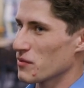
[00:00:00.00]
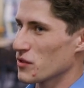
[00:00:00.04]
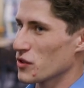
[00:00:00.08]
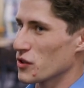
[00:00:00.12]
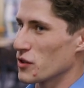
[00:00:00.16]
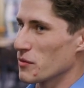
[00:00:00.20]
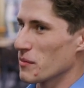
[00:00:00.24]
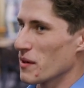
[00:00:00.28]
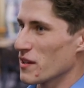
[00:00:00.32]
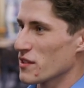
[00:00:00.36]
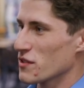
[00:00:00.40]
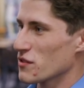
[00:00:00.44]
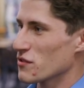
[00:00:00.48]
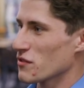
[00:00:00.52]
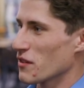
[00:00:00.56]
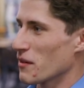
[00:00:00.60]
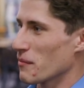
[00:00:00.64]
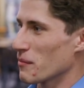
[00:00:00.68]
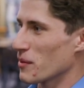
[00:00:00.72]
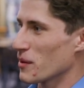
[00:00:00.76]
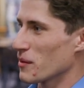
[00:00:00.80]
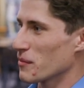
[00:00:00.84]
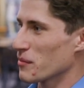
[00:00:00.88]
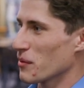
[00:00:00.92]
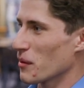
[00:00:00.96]
too much
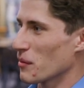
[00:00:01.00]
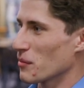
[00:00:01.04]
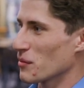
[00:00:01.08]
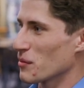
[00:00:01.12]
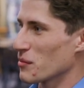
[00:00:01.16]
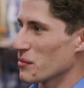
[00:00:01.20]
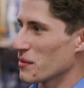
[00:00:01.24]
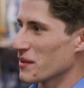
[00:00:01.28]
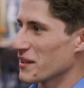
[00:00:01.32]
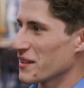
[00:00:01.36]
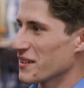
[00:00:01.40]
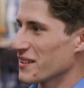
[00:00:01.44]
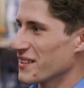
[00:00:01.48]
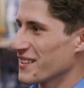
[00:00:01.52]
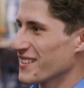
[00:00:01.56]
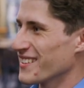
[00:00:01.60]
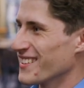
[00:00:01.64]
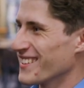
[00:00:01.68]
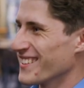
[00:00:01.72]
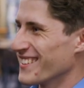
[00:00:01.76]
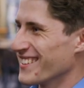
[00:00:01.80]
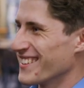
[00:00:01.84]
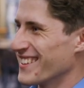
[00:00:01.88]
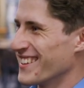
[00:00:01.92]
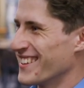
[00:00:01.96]
trumpet probably,
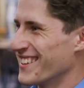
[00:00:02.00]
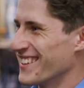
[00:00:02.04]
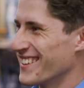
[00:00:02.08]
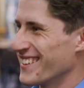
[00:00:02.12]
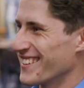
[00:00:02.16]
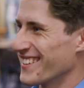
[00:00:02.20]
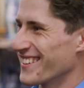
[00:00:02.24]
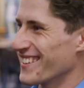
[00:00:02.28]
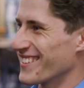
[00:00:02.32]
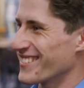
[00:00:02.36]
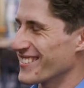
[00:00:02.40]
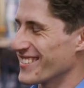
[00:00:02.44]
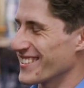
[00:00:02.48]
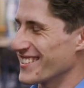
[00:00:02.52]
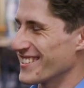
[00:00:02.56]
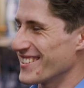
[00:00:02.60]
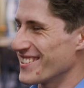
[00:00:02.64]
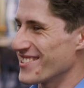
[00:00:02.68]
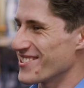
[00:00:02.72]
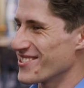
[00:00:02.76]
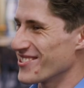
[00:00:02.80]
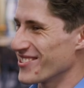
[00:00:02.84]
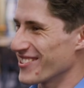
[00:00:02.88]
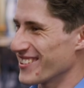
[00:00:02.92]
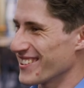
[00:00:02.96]
and I really
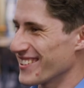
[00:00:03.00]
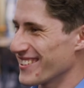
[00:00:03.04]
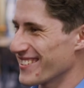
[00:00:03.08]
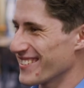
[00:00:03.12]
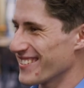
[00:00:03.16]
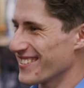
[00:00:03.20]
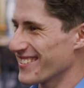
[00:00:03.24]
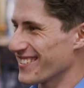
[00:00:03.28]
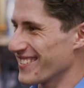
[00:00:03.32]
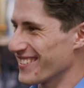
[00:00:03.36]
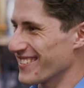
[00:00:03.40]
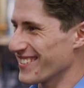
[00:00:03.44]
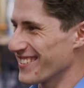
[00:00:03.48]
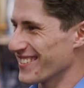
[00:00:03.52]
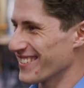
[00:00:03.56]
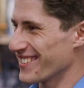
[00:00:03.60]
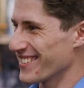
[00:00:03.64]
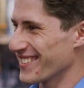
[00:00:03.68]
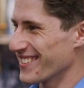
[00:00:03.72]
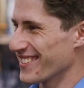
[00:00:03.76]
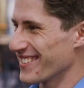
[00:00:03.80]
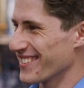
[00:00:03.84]
enjoy it. So